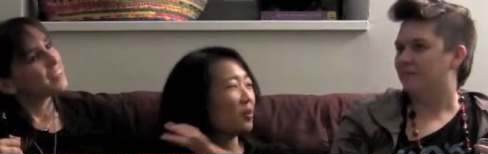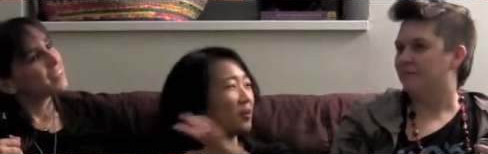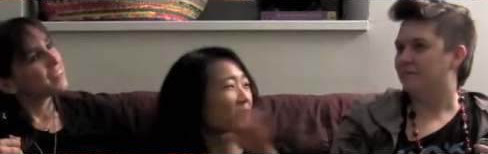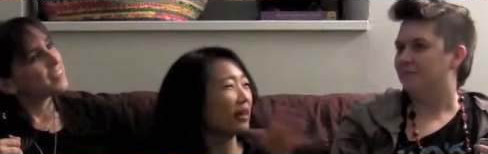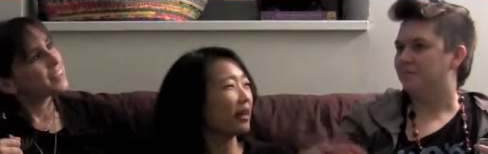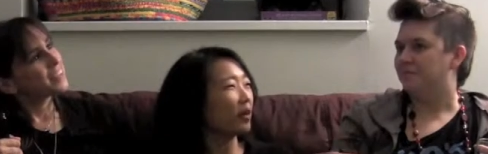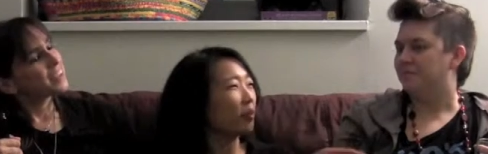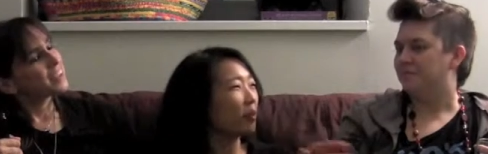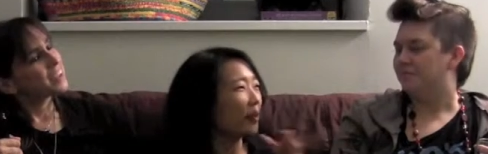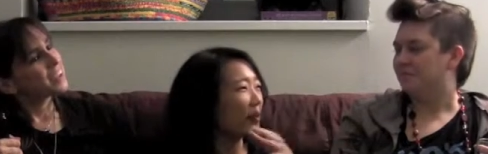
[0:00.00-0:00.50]
Speaker 1: Or
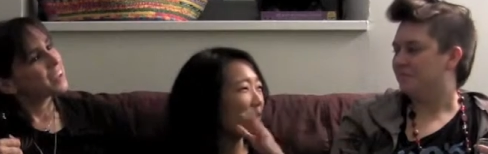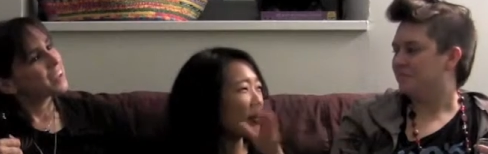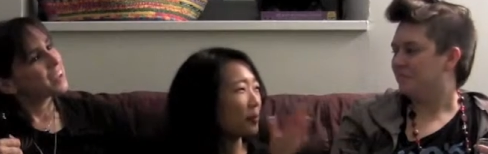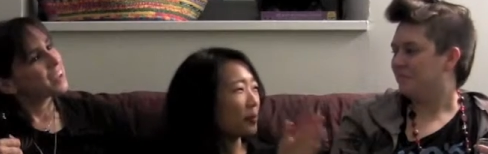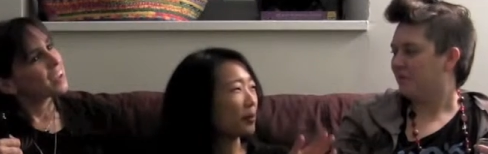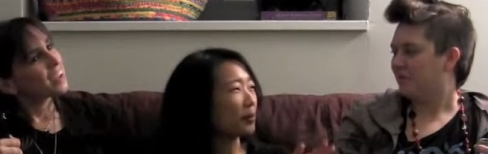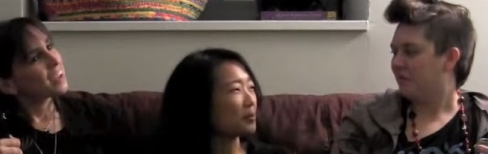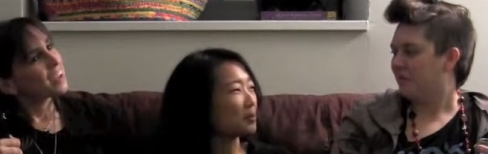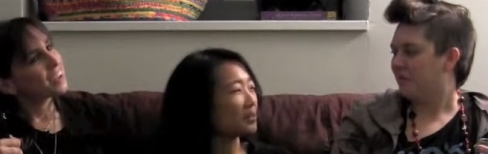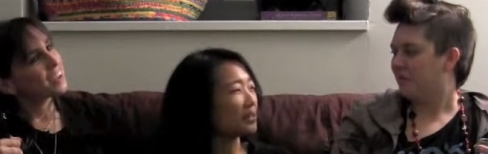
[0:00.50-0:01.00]
like what their
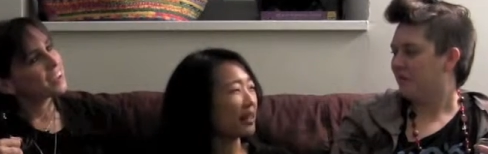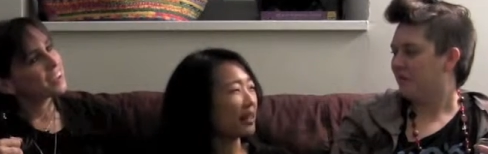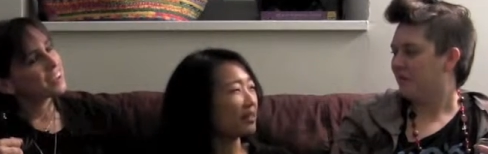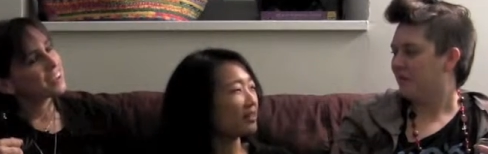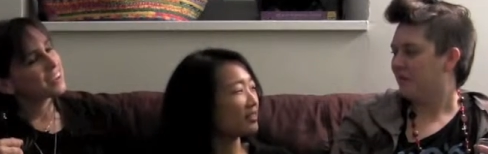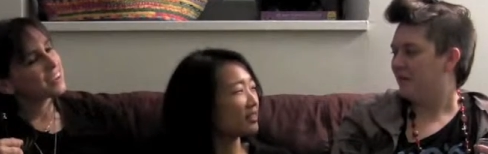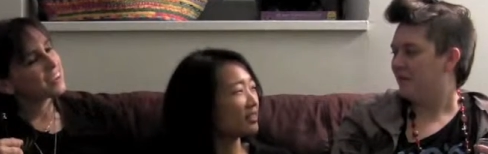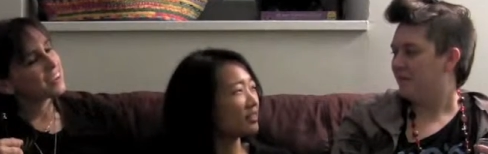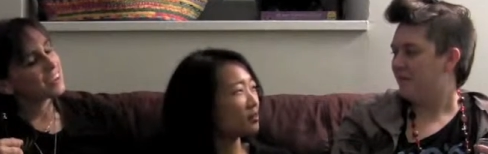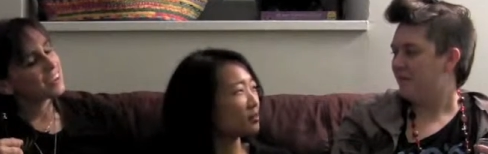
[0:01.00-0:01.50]

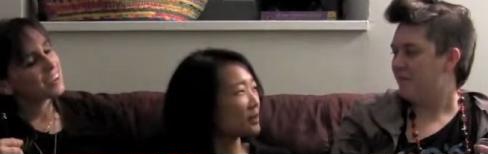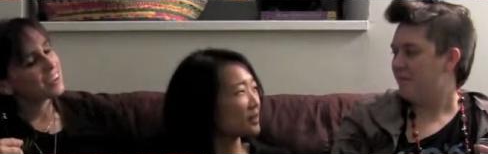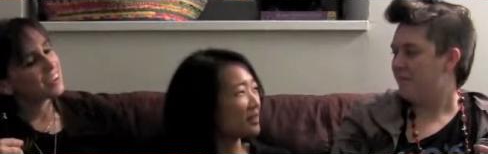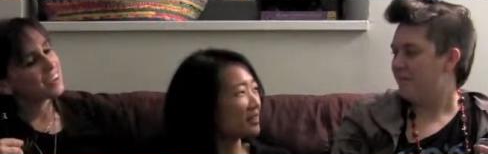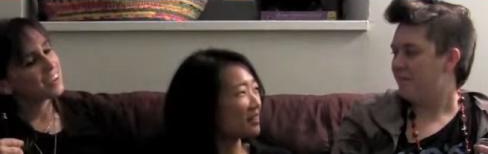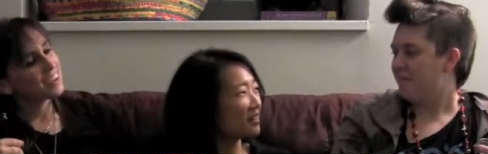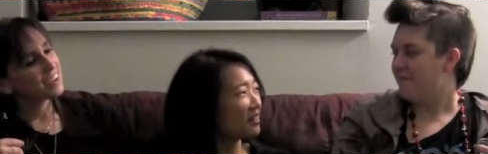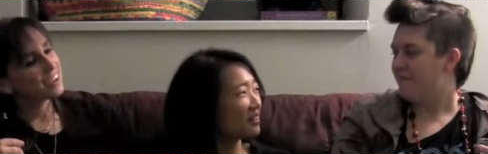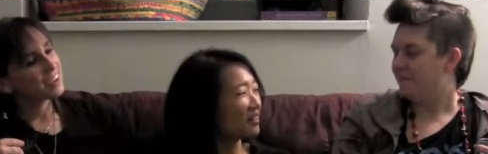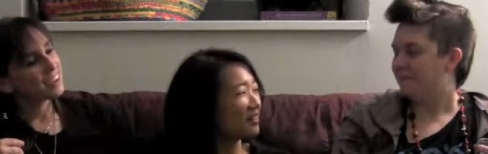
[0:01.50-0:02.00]
personalities
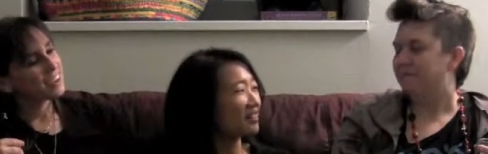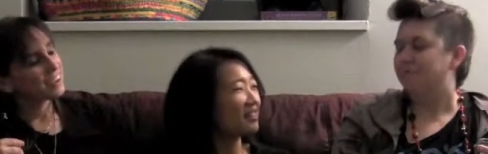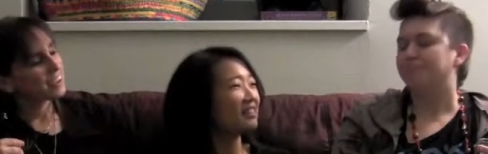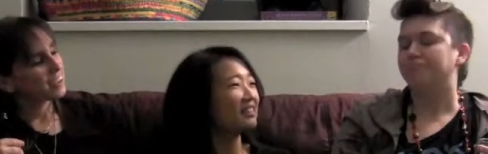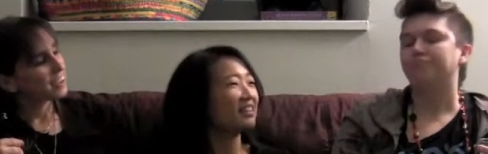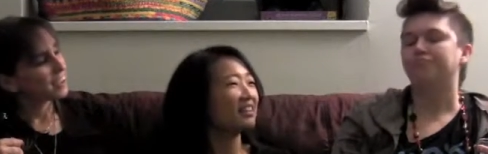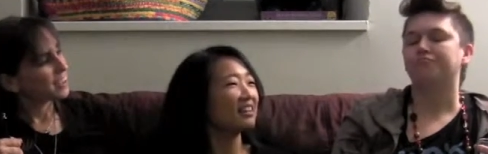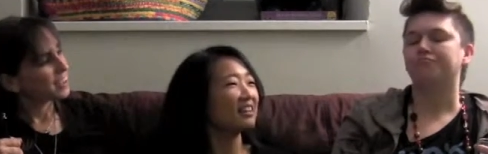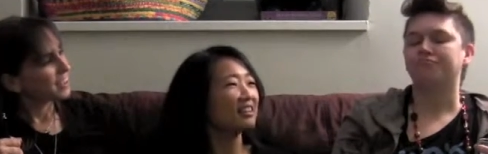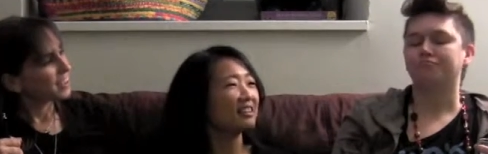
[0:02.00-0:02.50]
really are,
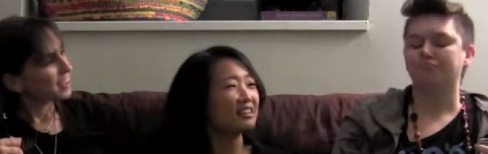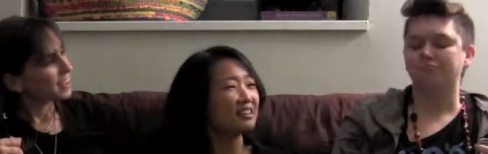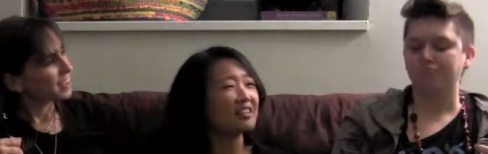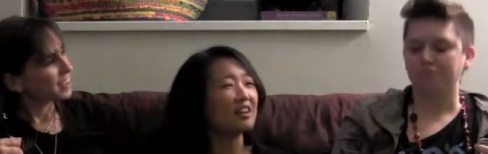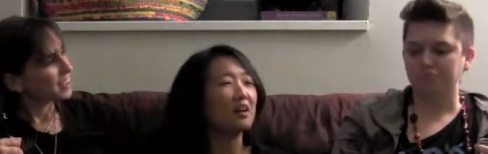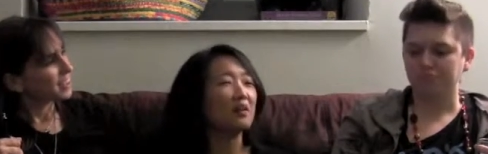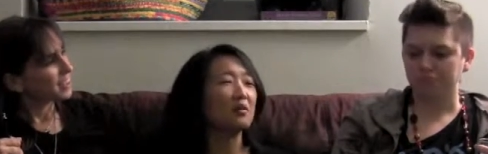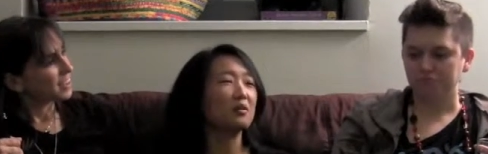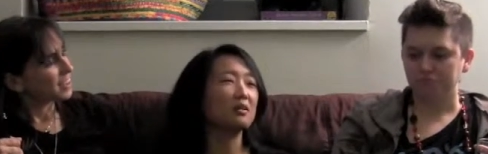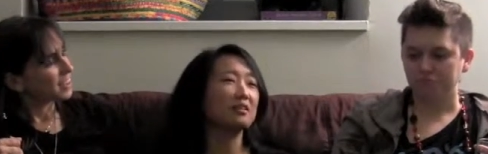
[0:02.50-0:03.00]
and like you
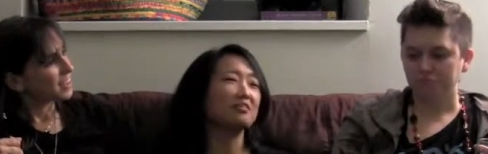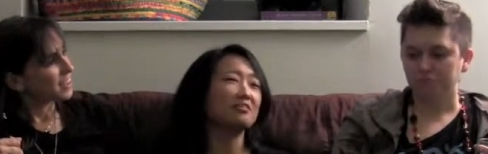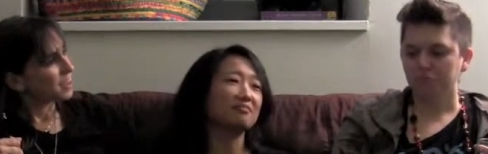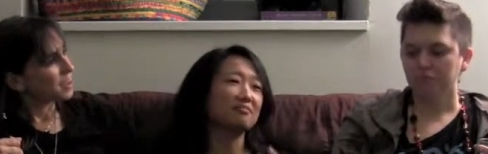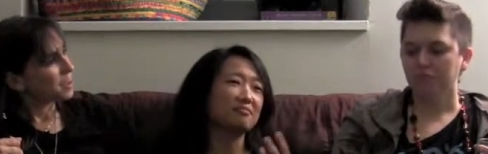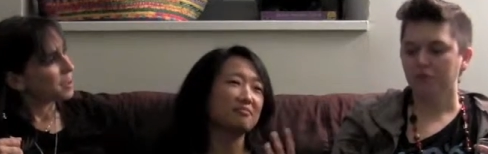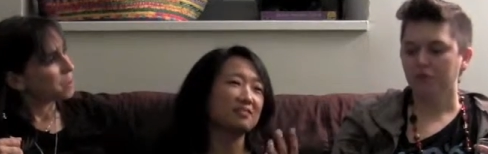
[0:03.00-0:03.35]
know, it,